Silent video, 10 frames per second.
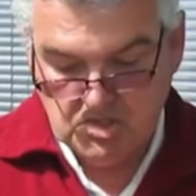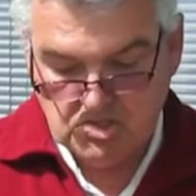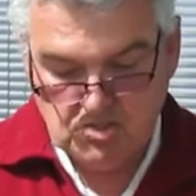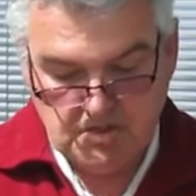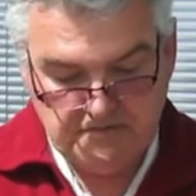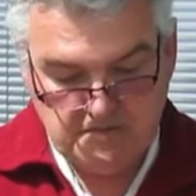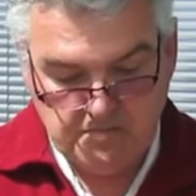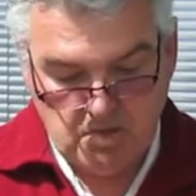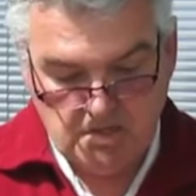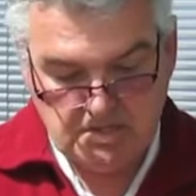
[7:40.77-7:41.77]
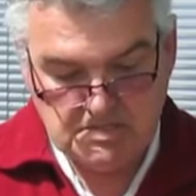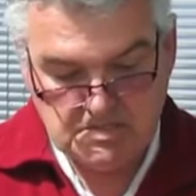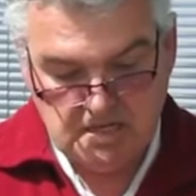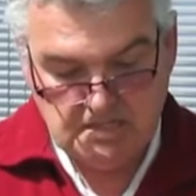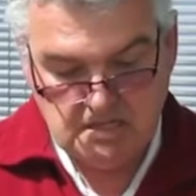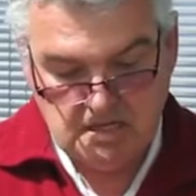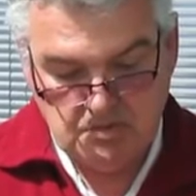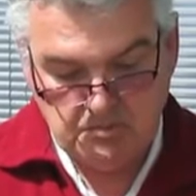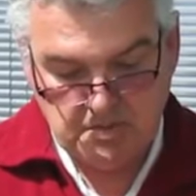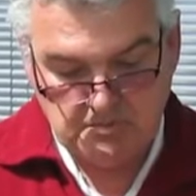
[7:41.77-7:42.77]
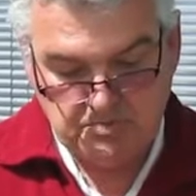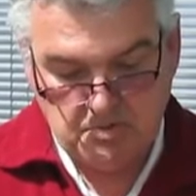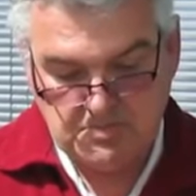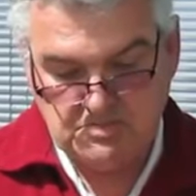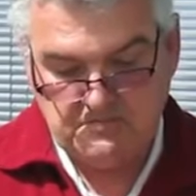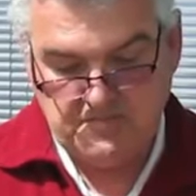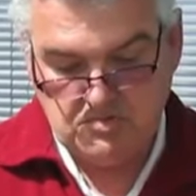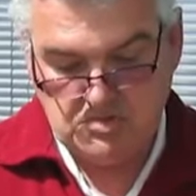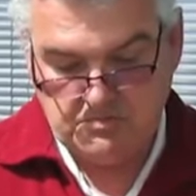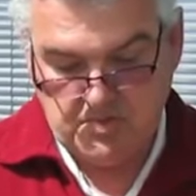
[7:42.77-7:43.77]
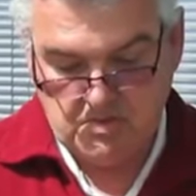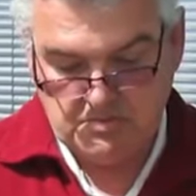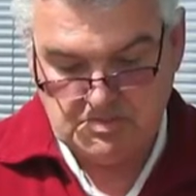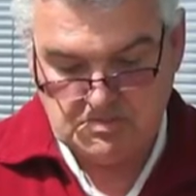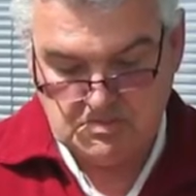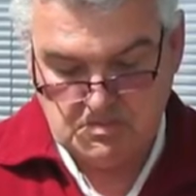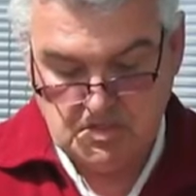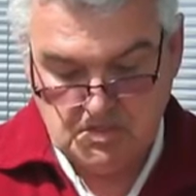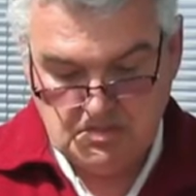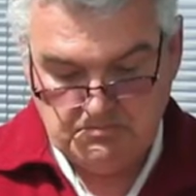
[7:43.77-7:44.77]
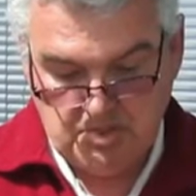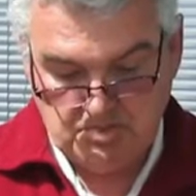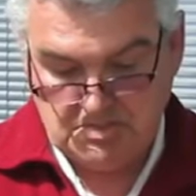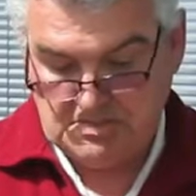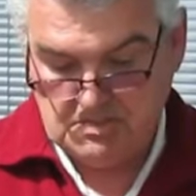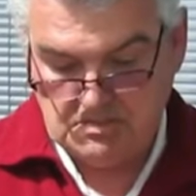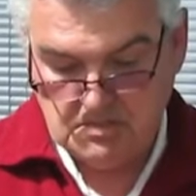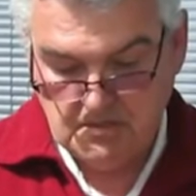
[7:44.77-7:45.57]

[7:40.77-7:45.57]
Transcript: you'd have to buy a container load with a promise of future purchases.